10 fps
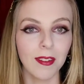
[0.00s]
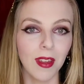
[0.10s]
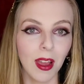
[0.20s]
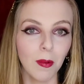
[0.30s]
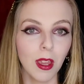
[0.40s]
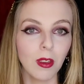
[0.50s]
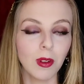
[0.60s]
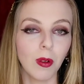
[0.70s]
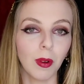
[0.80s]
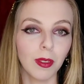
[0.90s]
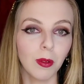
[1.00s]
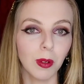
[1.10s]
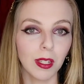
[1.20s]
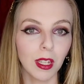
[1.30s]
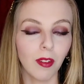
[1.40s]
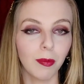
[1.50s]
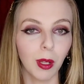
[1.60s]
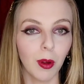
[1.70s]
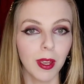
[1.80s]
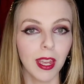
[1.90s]
That way you don't run the risk of
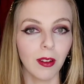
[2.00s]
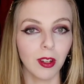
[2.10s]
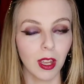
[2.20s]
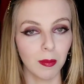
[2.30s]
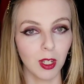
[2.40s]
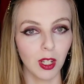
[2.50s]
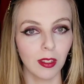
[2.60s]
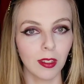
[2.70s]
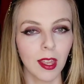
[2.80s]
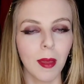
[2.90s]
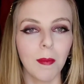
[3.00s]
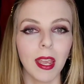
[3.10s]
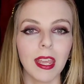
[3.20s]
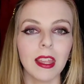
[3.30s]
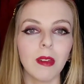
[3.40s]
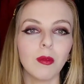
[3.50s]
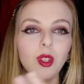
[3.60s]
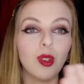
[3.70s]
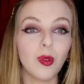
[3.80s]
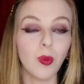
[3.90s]
blowing out your images, making them
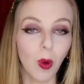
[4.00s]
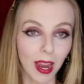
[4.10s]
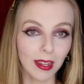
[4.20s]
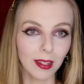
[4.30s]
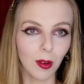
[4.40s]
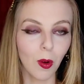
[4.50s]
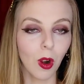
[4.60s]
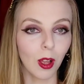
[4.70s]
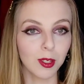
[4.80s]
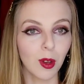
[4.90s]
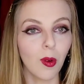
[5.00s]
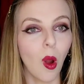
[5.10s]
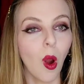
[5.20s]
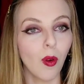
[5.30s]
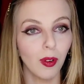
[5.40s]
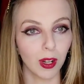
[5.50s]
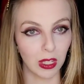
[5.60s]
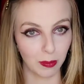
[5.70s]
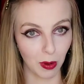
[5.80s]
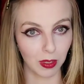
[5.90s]
too white, or also
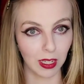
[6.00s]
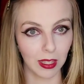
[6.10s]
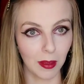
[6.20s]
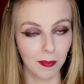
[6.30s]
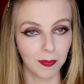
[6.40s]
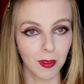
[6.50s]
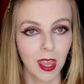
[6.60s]
overexposing them.